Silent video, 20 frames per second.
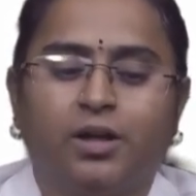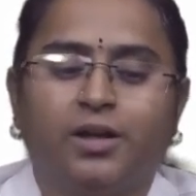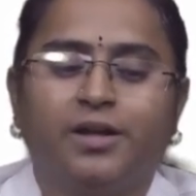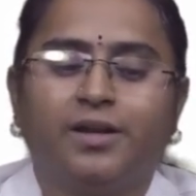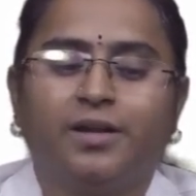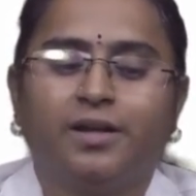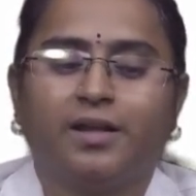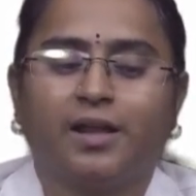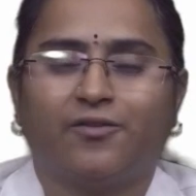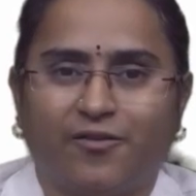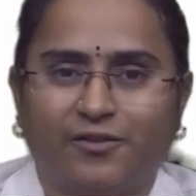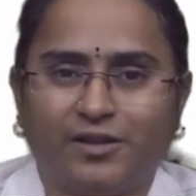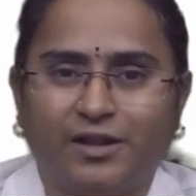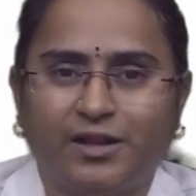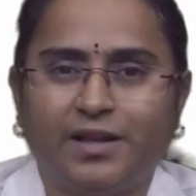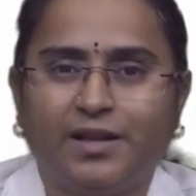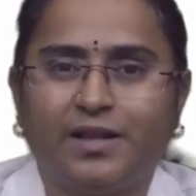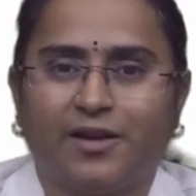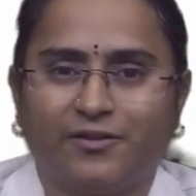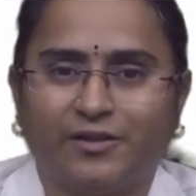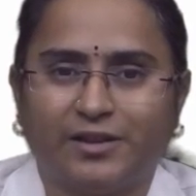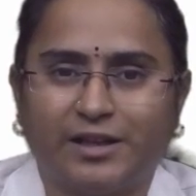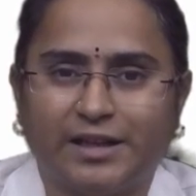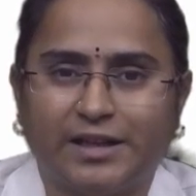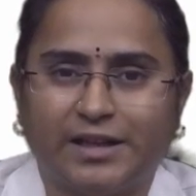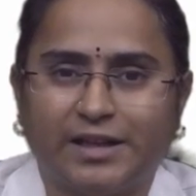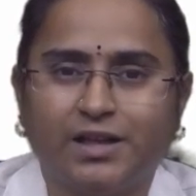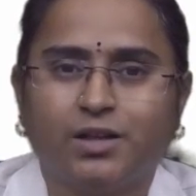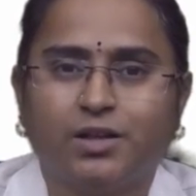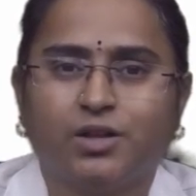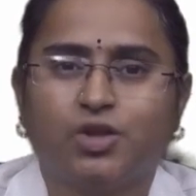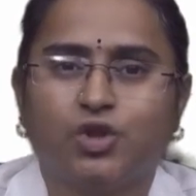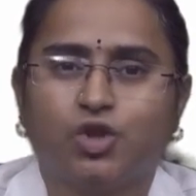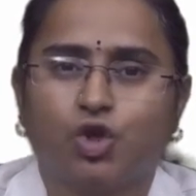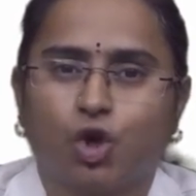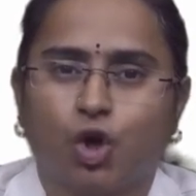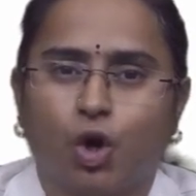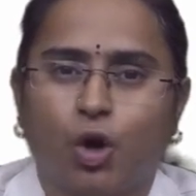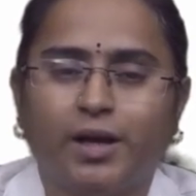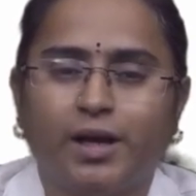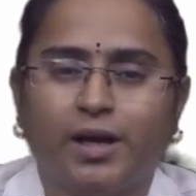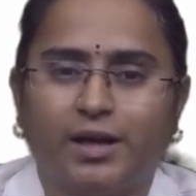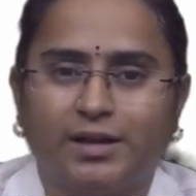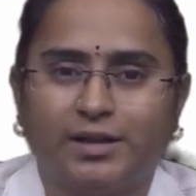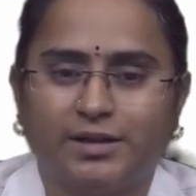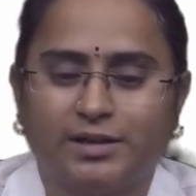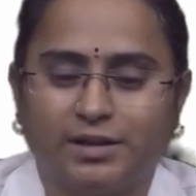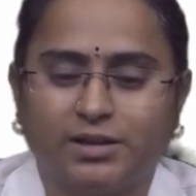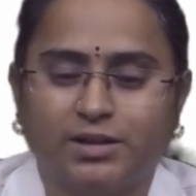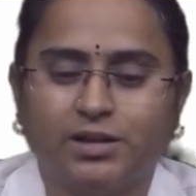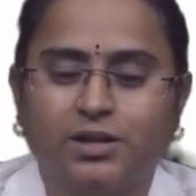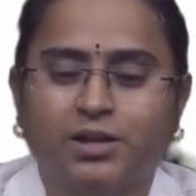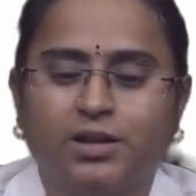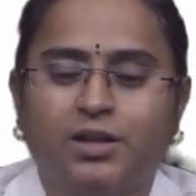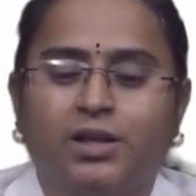In 1778, John Hunter